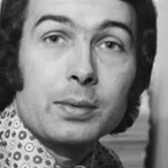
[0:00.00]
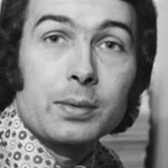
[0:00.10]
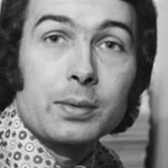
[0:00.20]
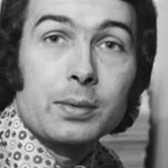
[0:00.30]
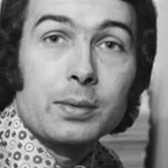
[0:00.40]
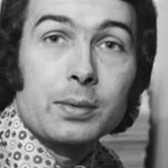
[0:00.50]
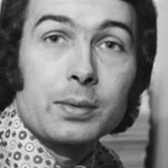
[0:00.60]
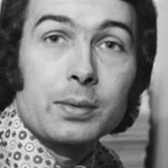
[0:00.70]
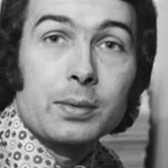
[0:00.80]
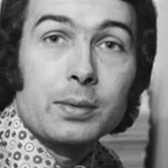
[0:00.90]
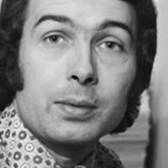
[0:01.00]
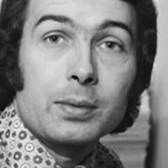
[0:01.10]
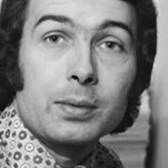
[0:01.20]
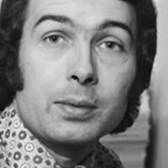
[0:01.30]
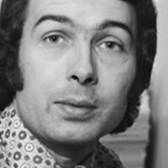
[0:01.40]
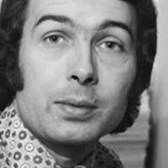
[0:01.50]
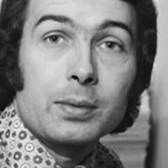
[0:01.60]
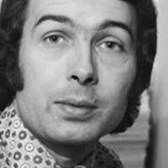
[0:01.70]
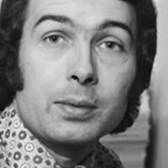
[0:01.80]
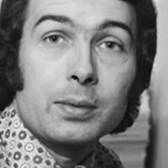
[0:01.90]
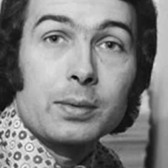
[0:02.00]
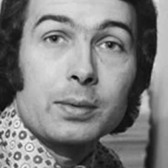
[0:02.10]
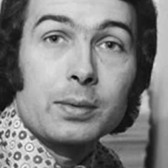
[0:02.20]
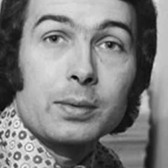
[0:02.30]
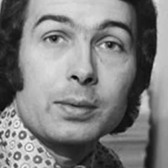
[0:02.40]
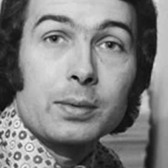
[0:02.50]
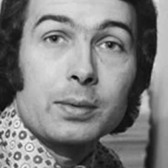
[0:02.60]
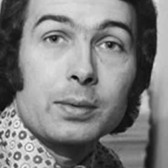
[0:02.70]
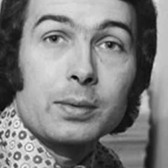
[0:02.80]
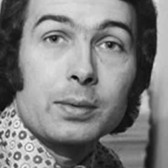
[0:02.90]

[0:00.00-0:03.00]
This is a still picture; no speech is visible.